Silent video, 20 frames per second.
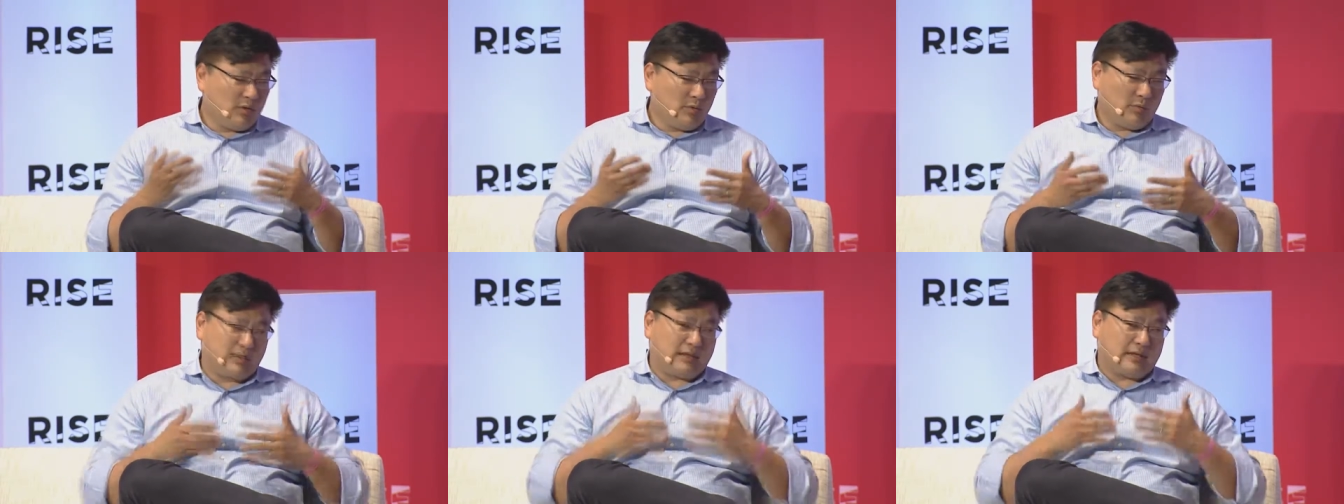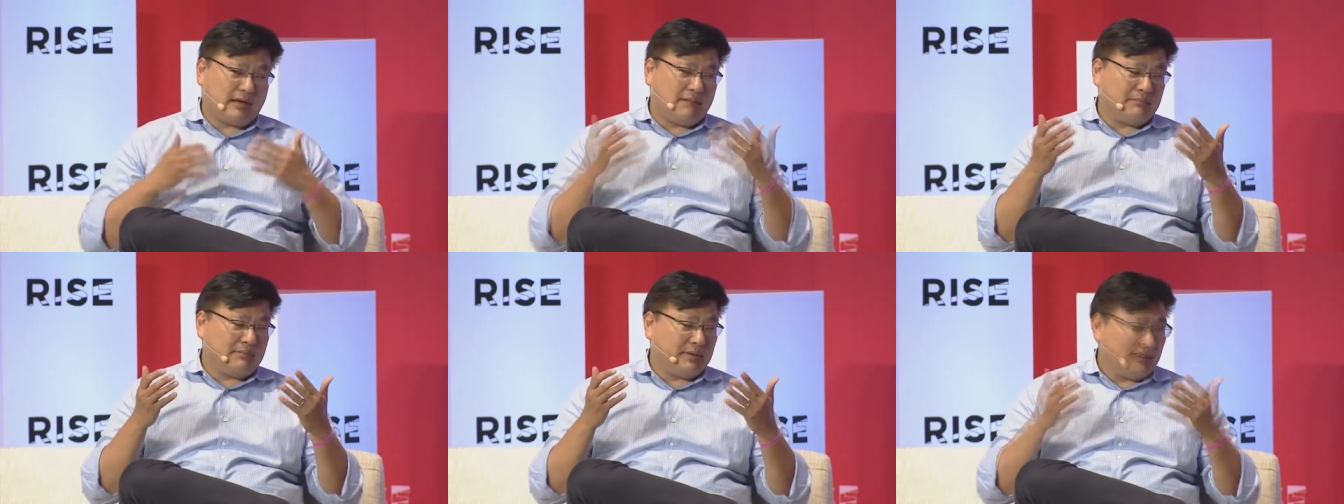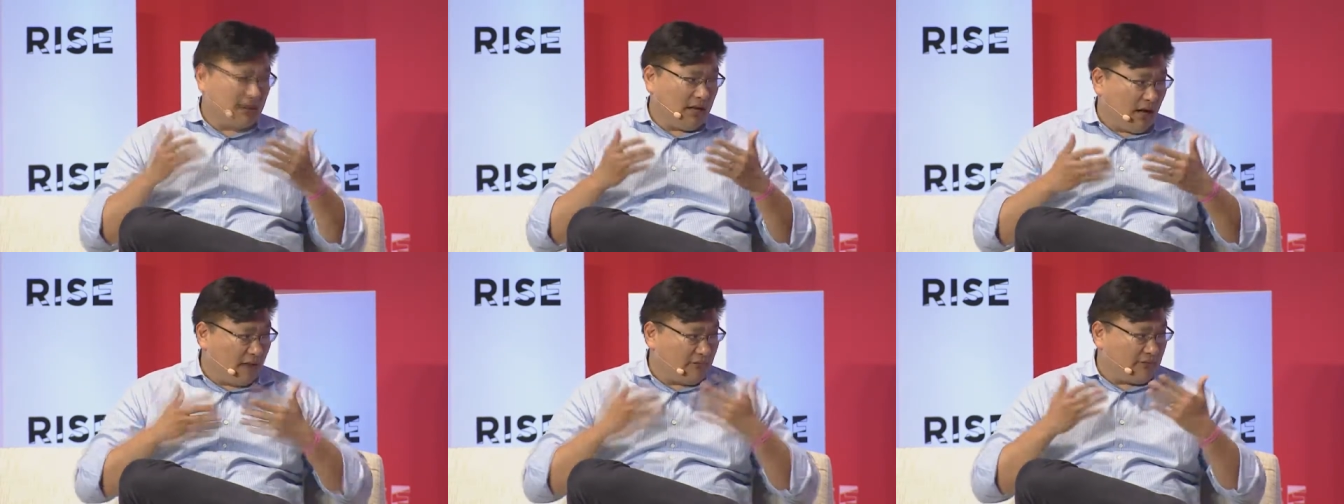when a
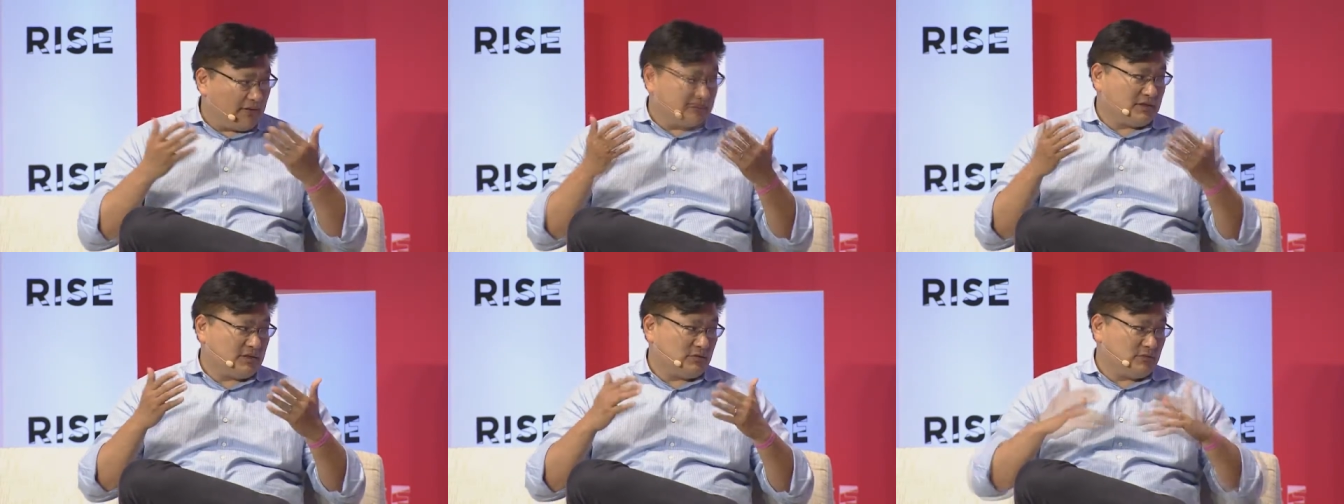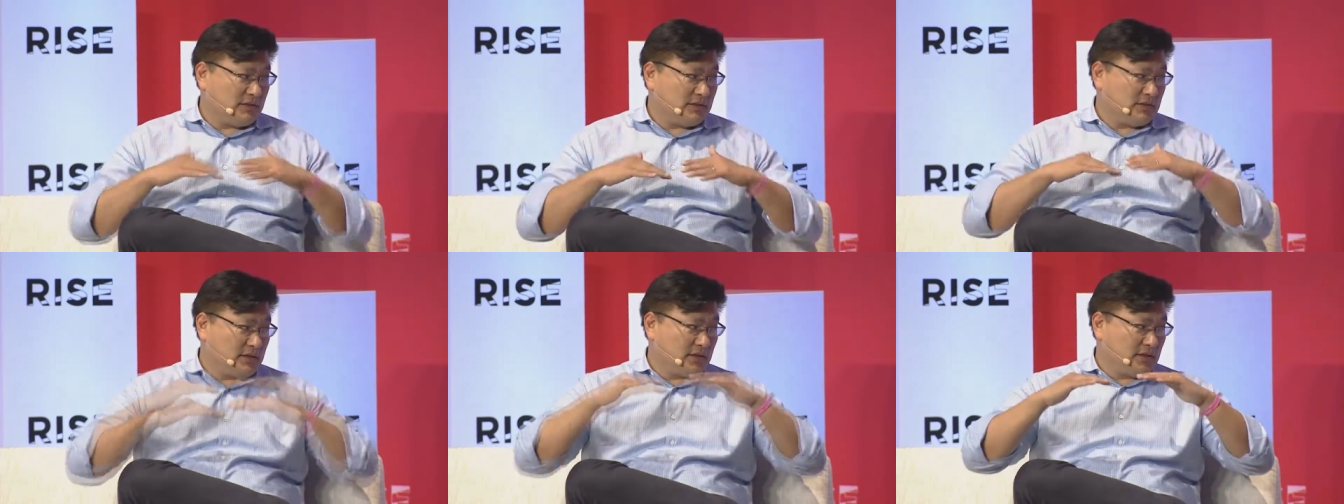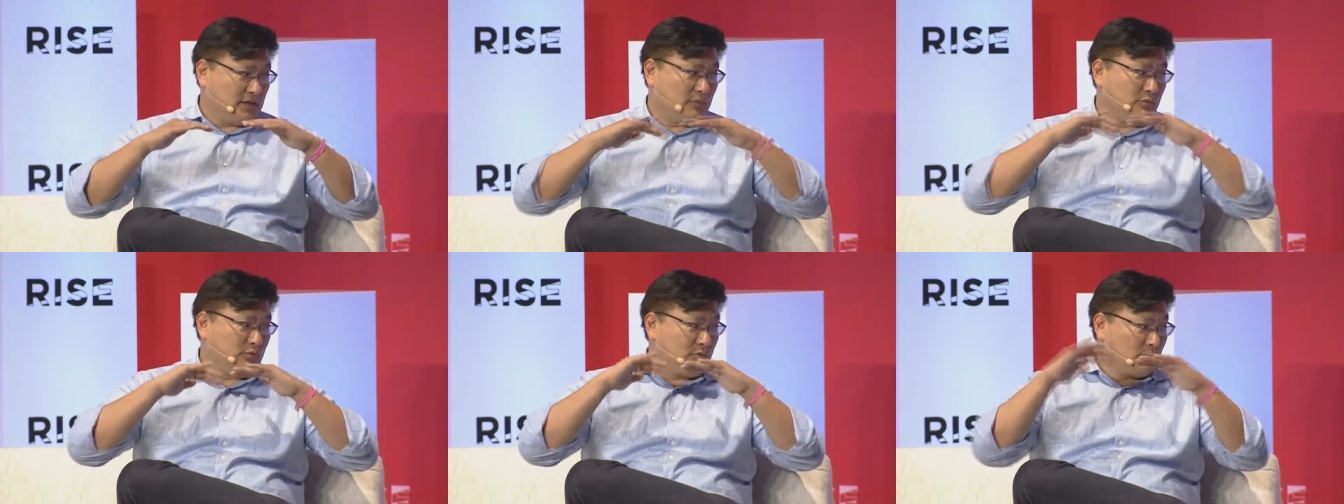company obviously is
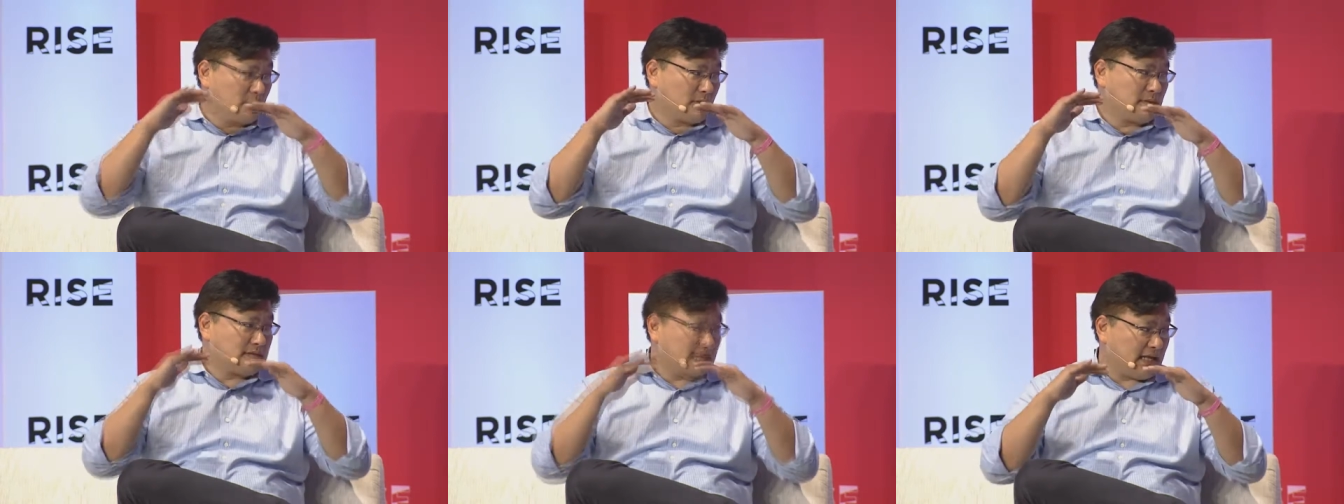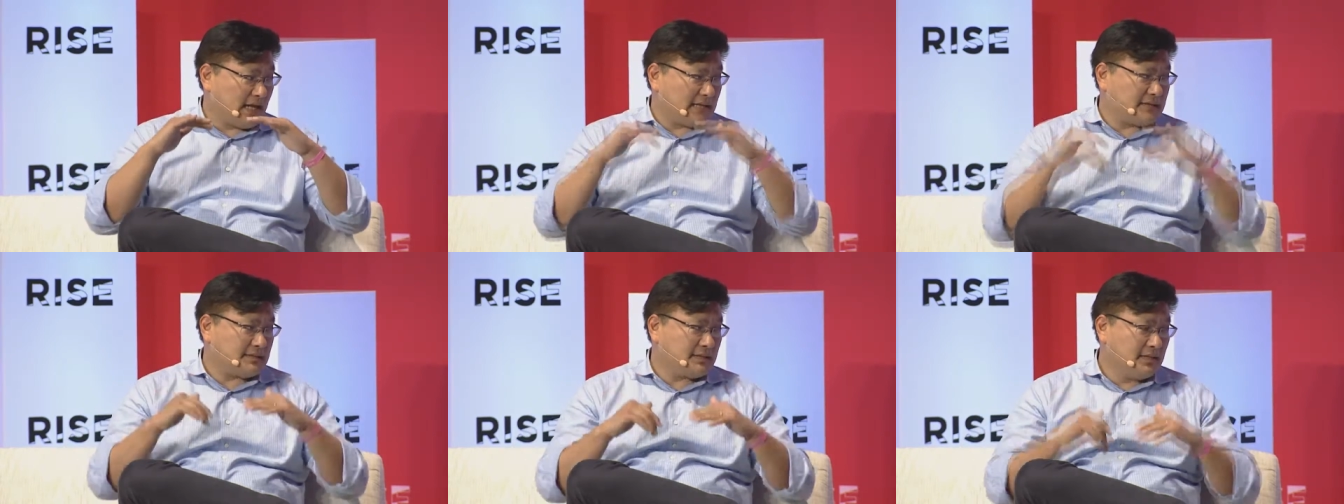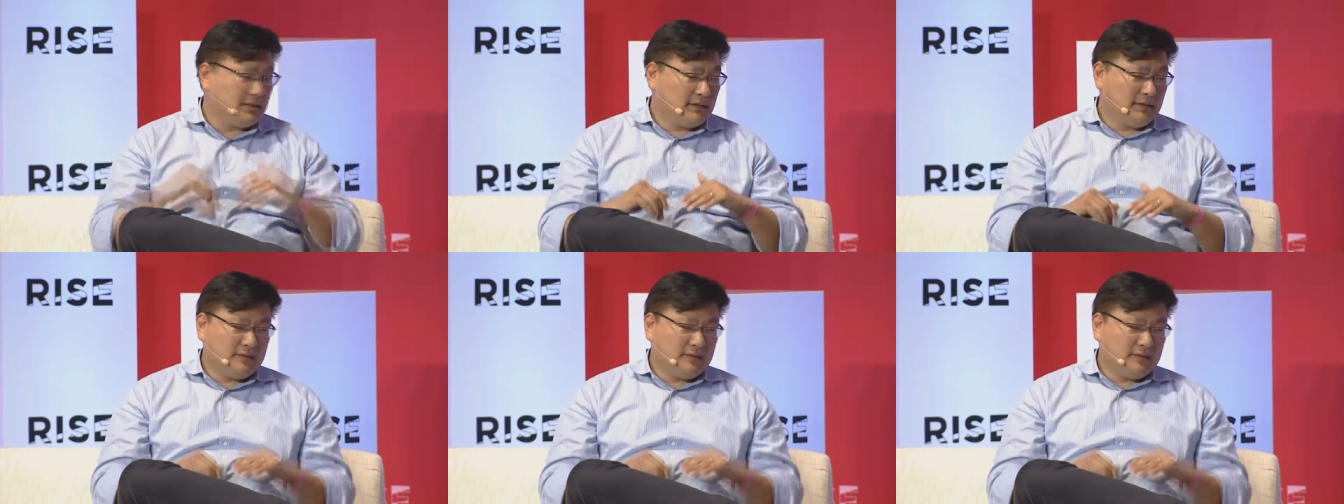reaching a unicorn size.